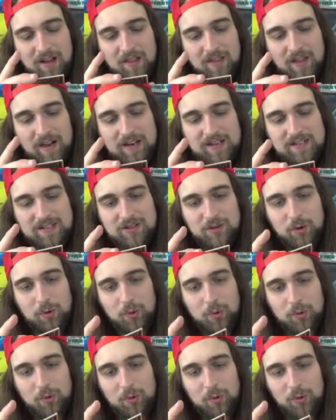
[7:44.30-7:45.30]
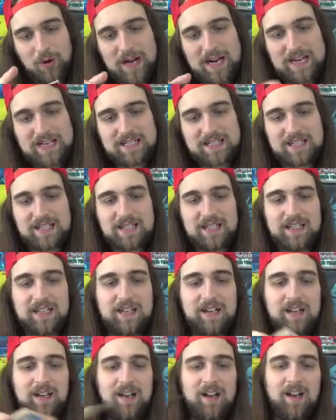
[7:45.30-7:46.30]
That is
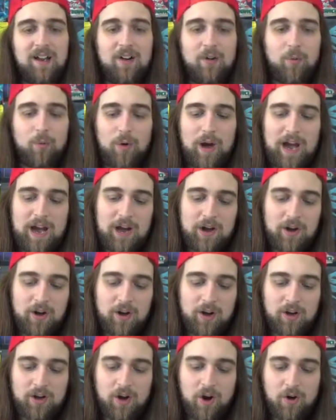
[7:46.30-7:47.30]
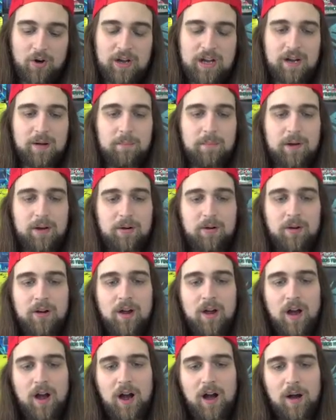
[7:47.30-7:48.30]
crazy rare guardian bow.
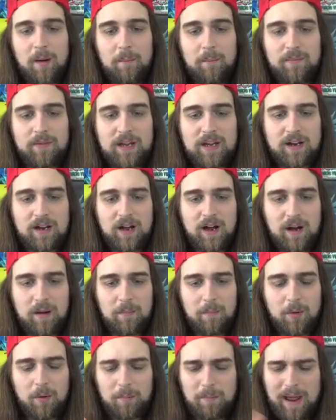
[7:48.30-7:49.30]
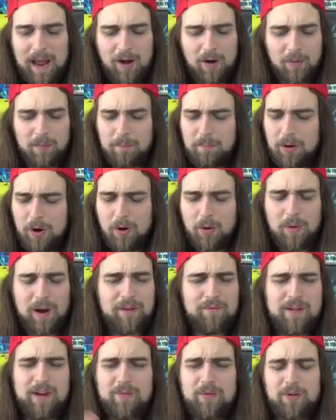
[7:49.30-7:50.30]
Um, then um, or bow bow. I
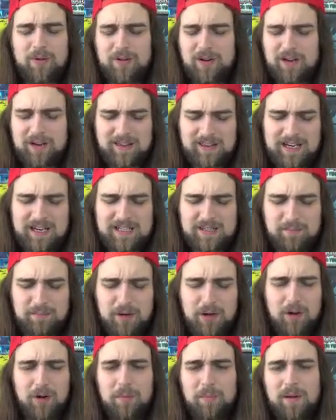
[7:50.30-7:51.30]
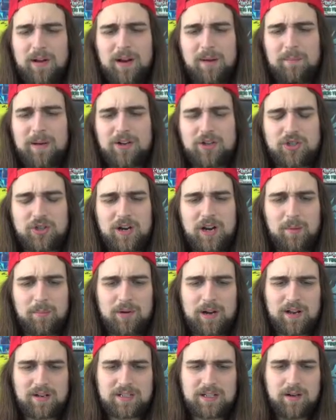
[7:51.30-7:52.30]
never. I think it's bow, but I'm not sure how to
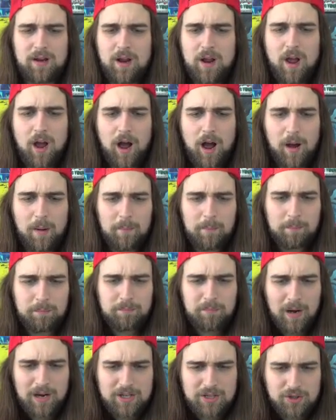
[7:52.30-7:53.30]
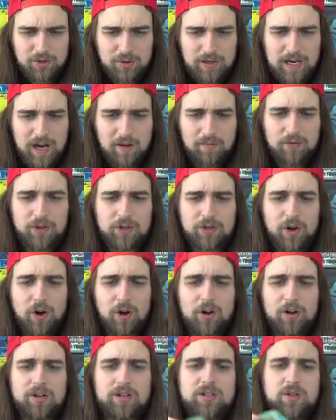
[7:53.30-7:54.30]
pronounce it. Um, mustering of the
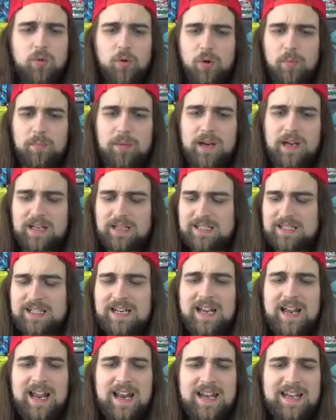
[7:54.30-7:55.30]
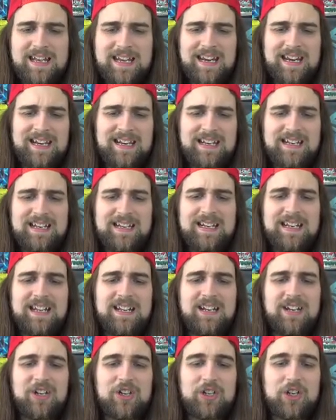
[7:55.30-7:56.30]
dark scorpions. Nin
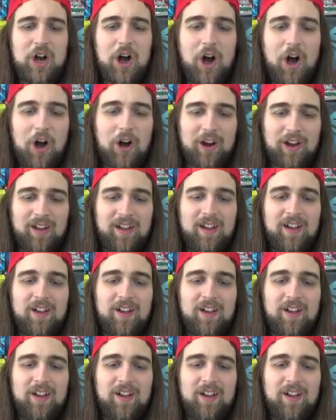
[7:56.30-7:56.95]
nin dog.